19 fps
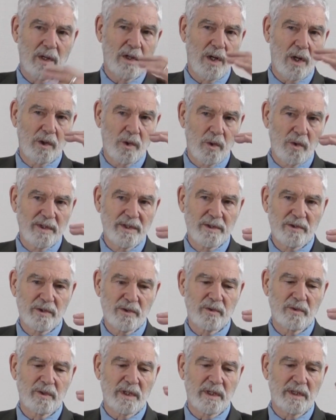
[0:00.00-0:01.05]
according
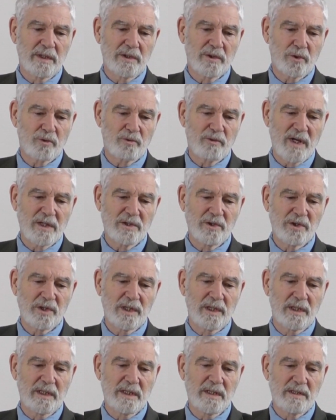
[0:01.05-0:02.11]
to a
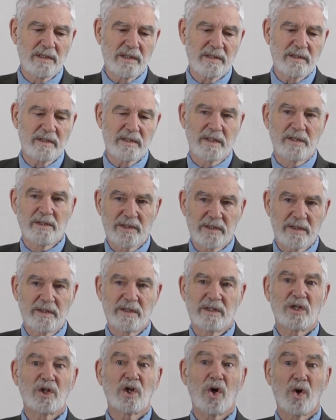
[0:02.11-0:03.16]
tragically
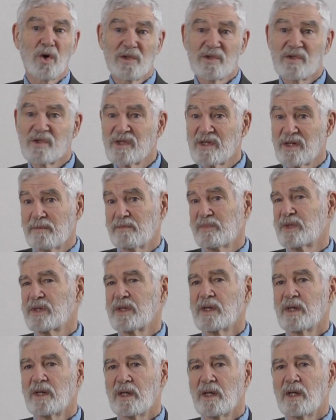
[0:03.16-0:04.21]
stunted concept
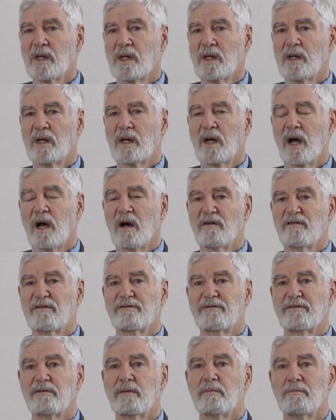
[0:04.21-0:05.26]

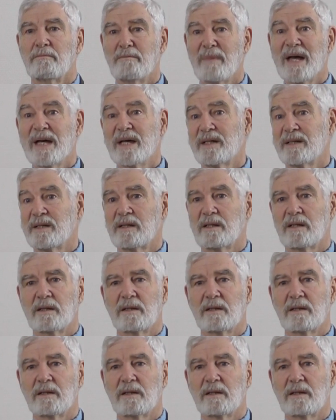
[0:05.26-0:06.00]
of man,